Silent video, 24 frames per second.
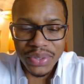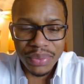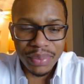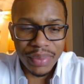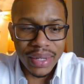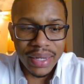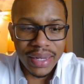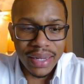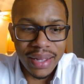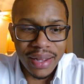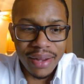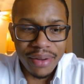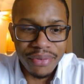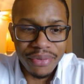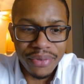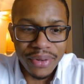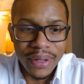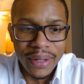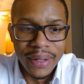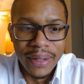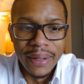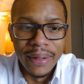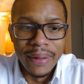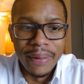of my life,
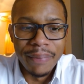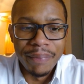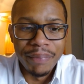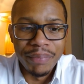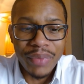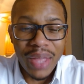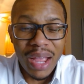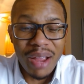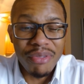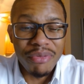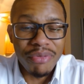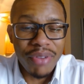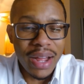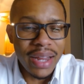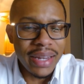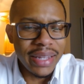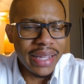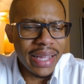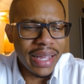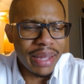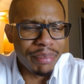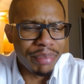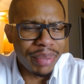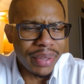I finally
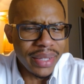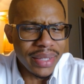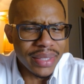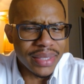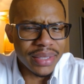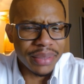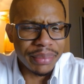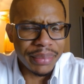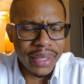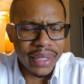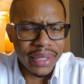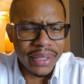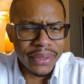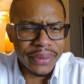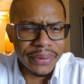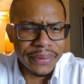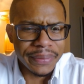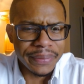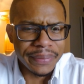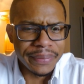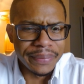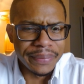had peace in my home.